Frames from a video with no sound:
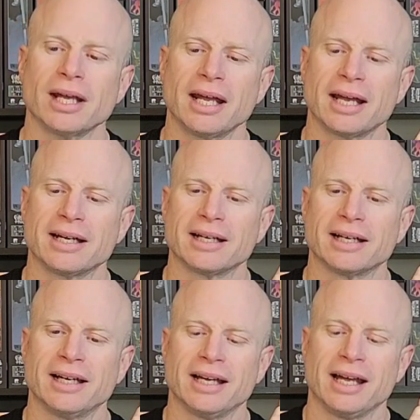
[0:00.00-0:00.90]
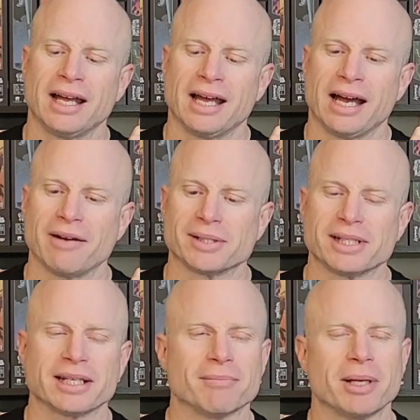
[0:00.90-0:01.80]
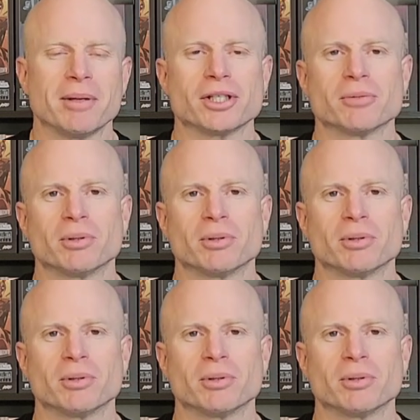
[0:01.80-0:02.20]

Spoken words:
and I was thinking maybe I should